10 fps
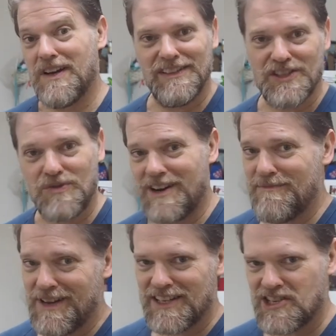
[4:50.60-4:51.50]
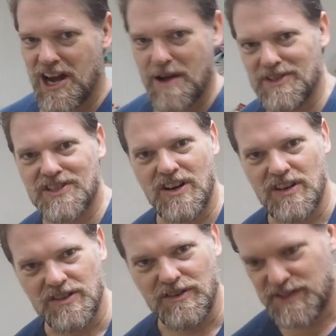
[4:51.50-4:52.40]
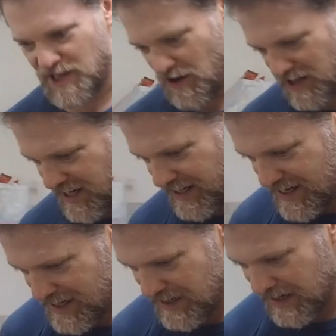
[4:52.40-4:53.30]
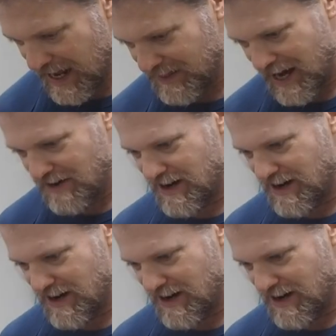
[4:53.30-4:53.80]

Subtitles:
well, the 20 minute time has gone off, so Kitty, are they